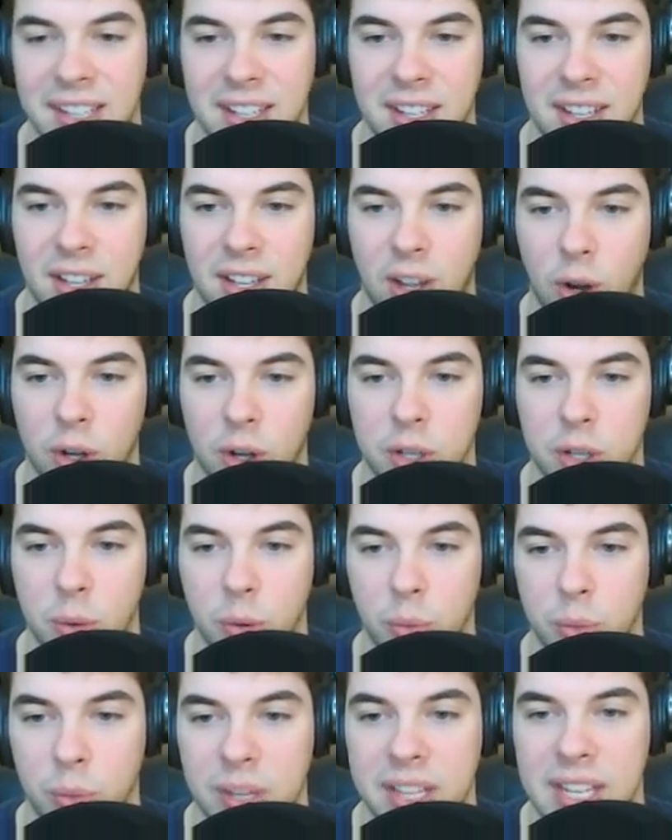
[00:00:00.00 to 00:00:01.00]
or you were
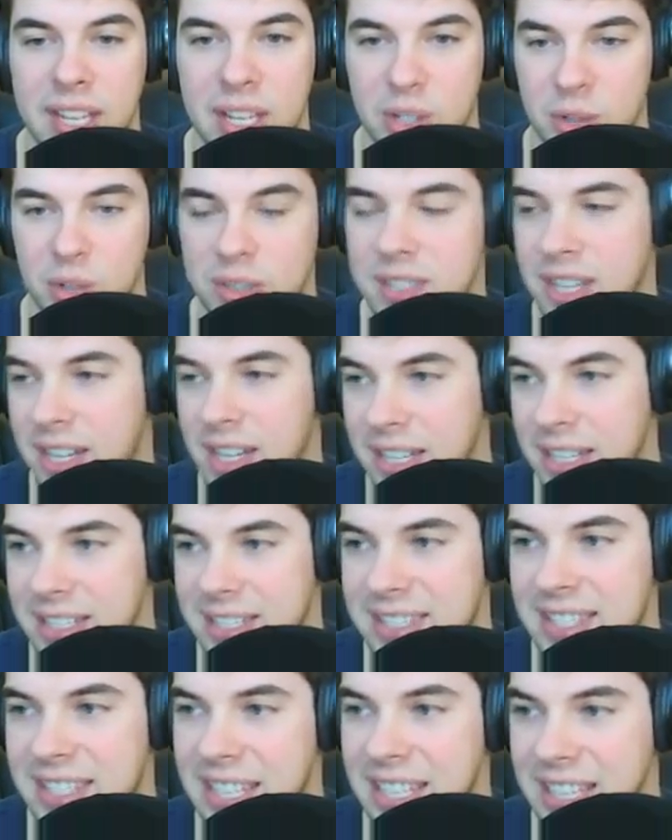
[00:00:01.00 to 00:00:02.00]
really interested in
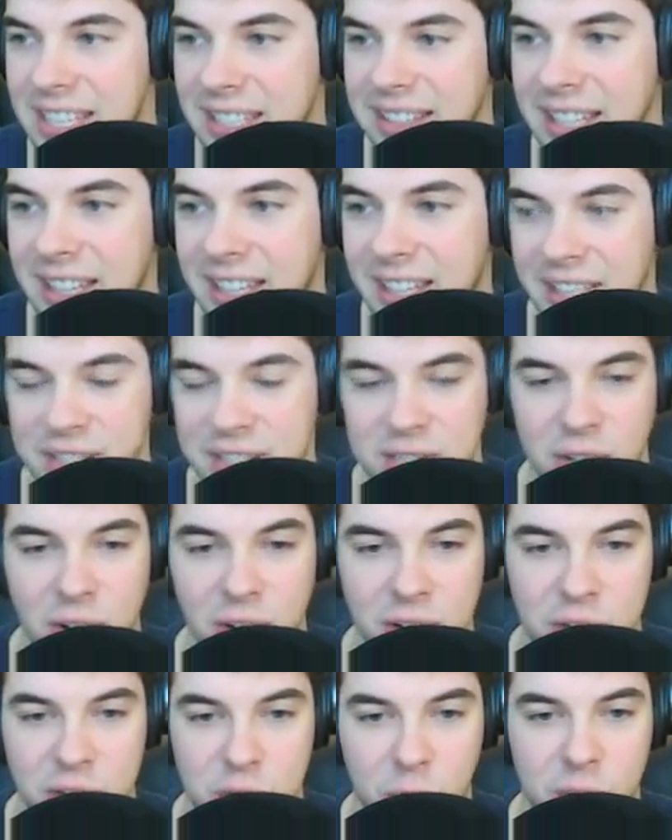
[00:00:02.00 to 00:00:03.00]
seeing that, like,
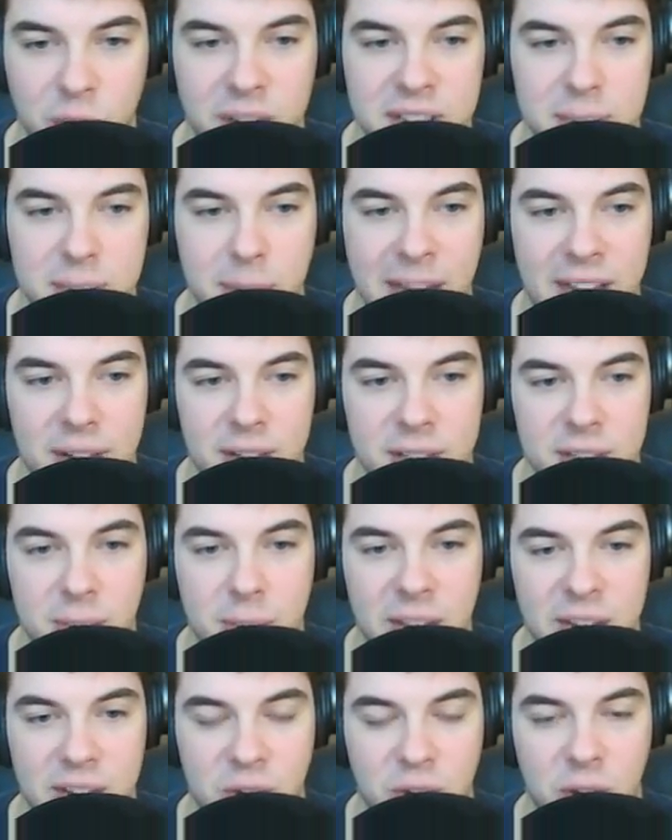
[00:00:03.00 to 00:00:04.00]
starting shortly
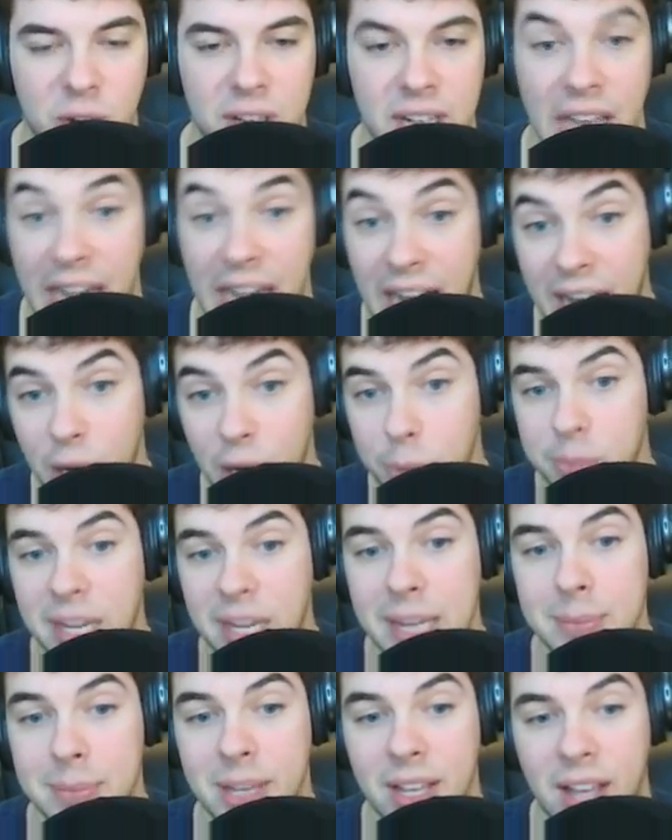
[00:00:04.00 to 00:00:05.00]
splash screen. And I don't
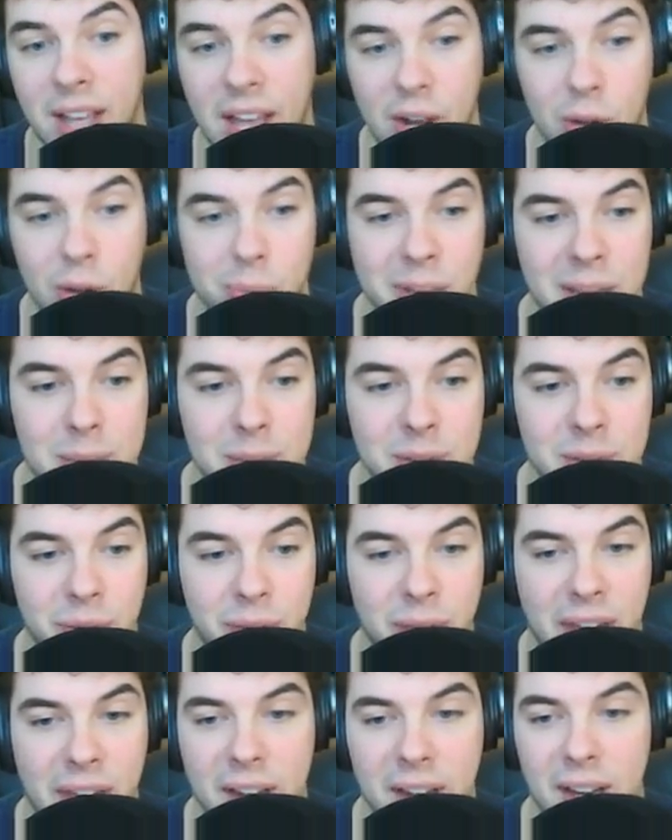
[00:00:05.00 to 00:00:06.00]
blame you. I don't blame you for
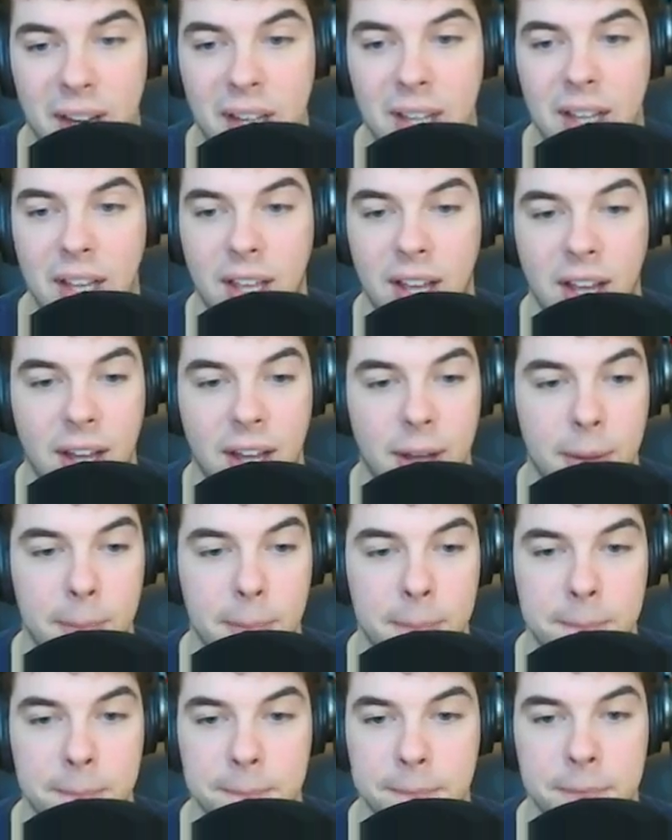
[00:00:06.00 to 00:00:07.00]
that.
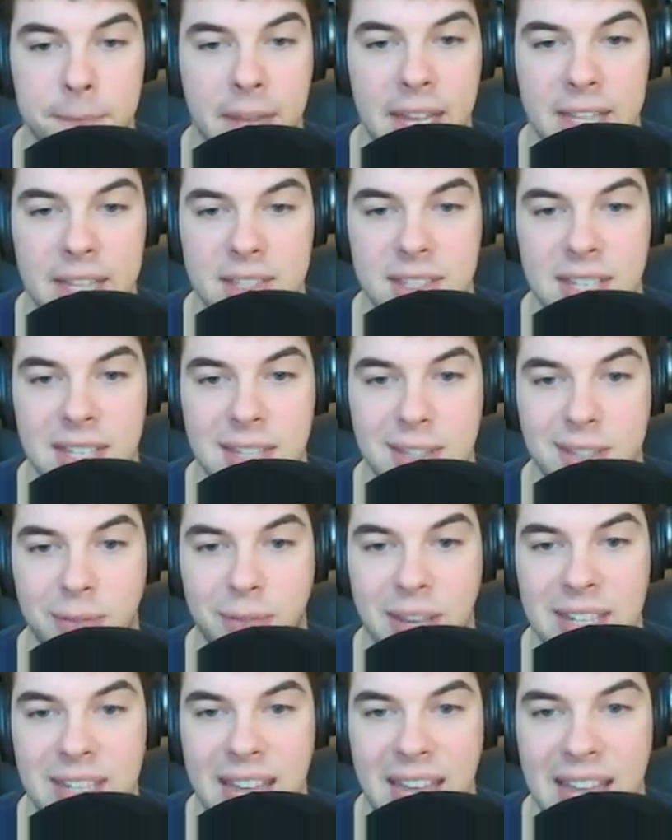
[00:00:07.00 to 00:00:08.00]
It's
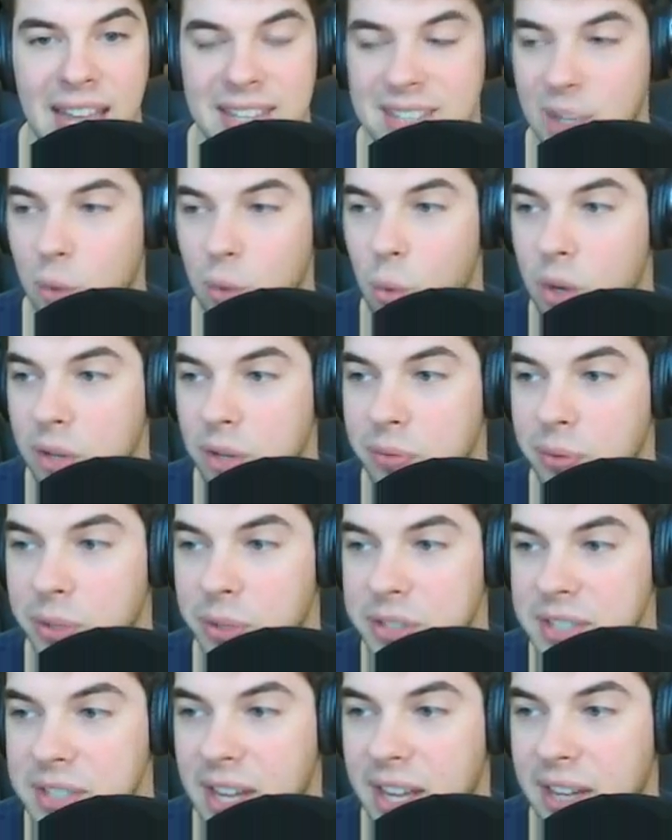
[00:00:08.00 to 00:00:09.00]
fantastic. Wonderful
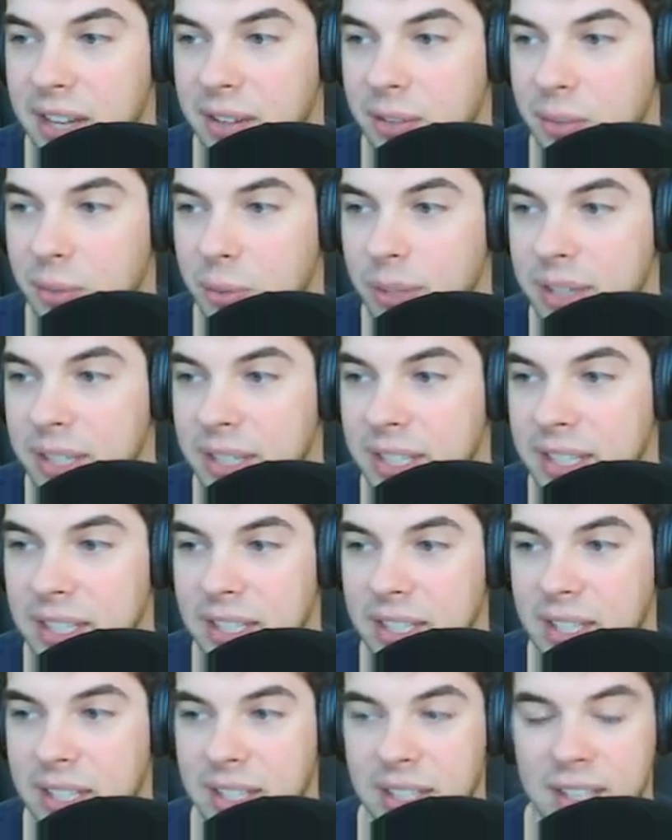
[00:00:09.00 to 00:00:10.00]
design, really.
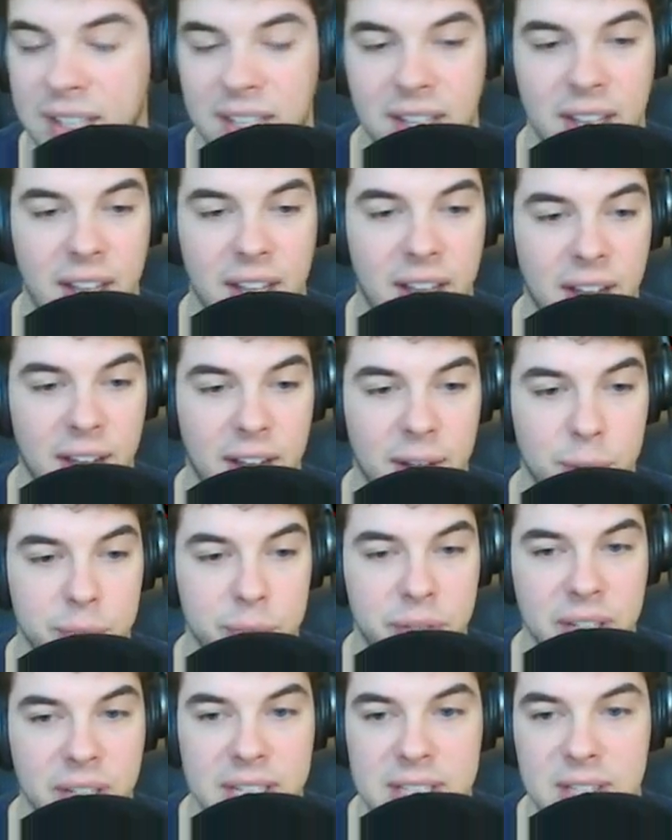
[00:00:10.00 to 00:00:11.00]

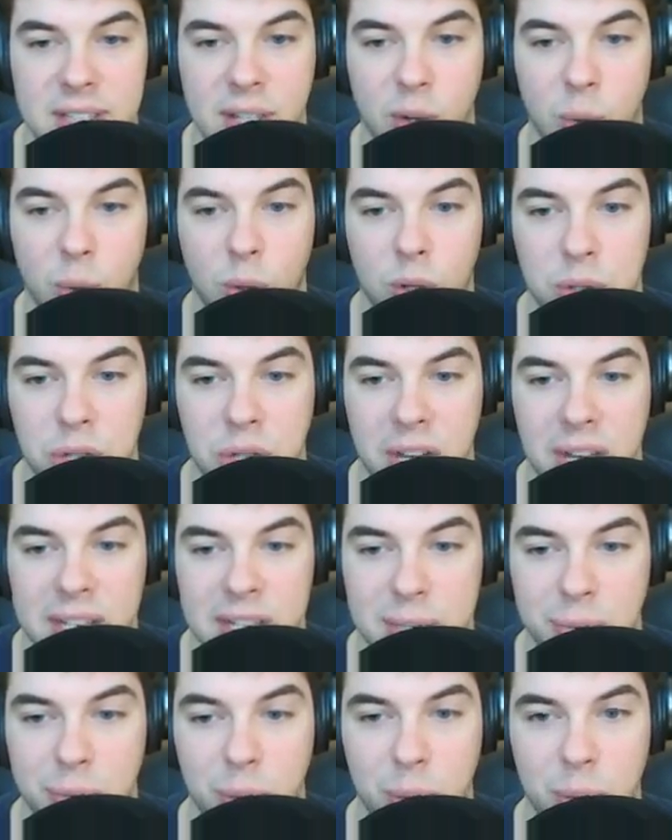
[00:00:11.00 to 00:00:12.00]
Vicky's gonna order
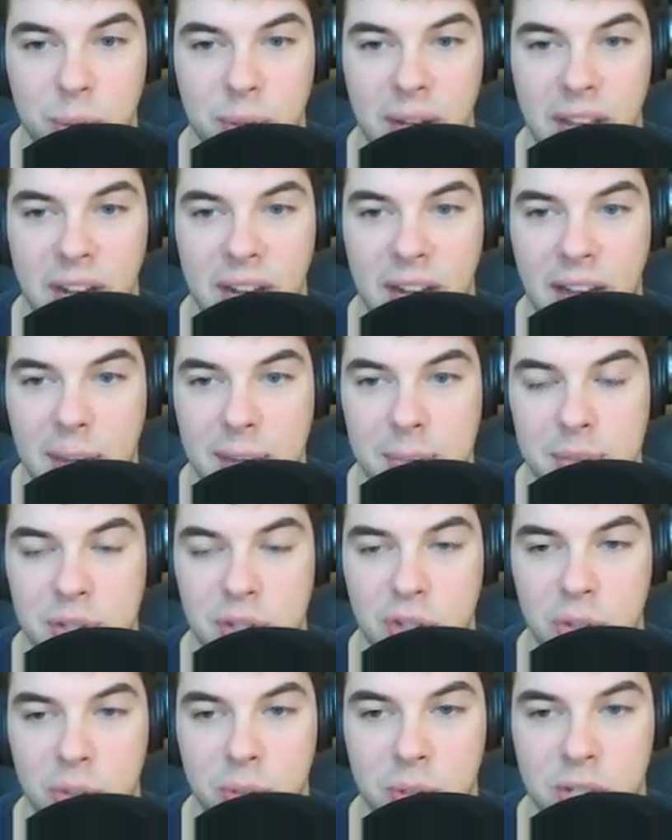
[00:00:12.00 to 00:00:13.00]
Chinese food, and I'm
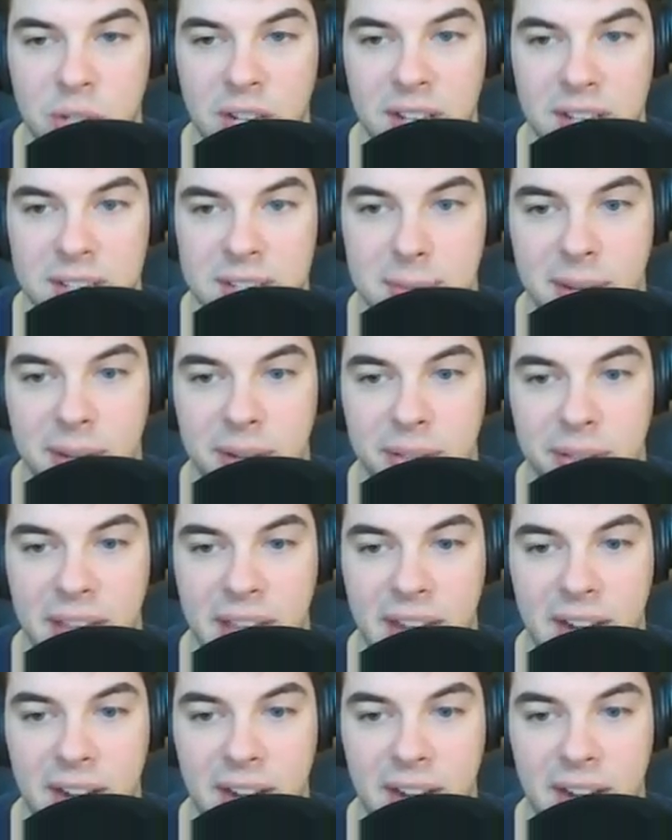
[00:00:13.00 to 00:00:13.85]
super jealous about that.